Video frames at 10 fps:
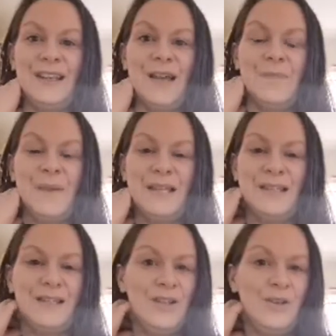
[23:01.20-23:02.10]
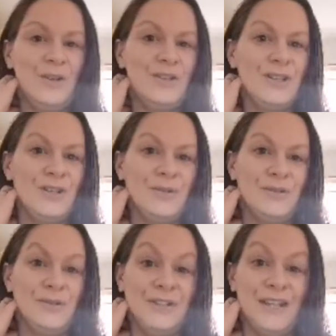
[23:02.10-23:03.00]
and best thing that you can do
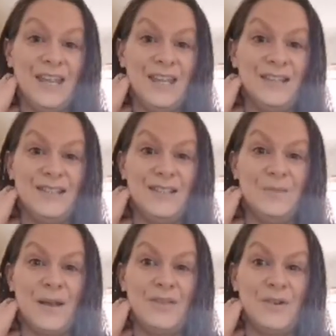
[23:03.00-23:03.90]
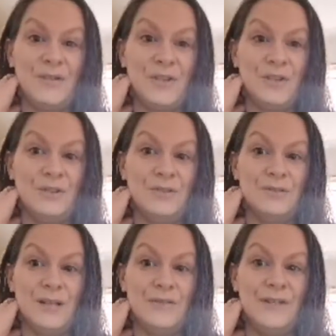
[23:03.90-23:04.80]
for your kids while they're off school
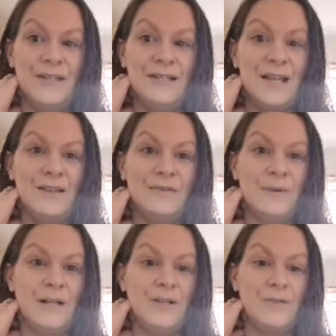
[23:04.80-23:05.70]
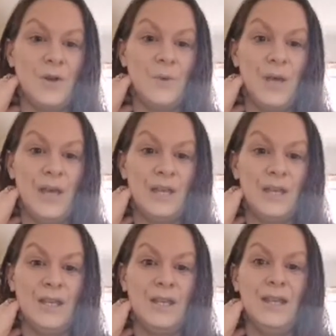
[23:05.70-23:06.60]
and for yourself while you've got work
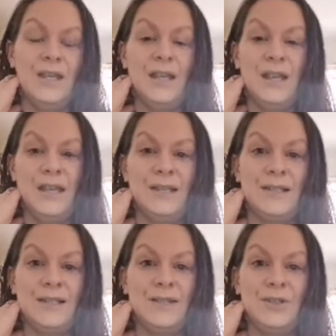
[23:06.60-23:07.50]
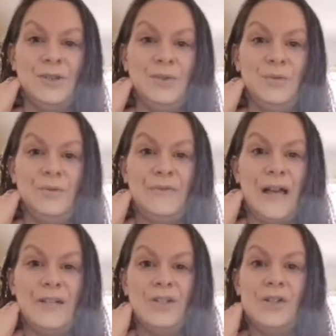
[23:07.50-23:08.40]
is to
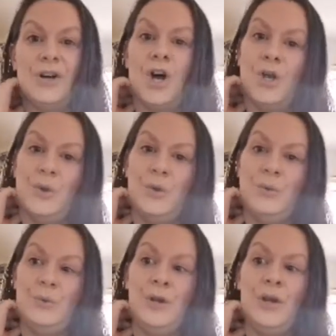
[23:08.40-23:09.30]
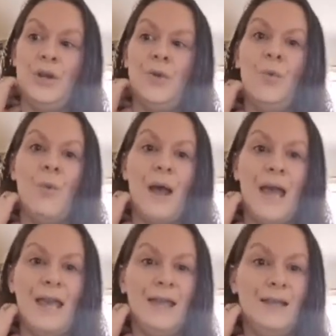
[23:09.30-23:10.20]
find your own
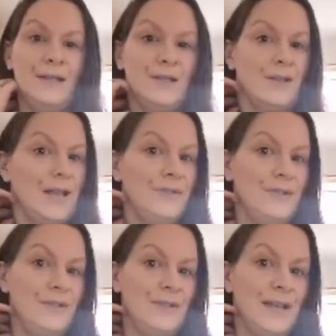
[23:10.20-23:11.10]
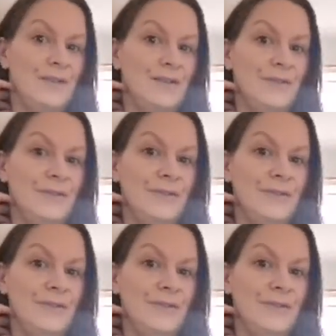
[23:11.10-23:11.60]
way to look after yourself.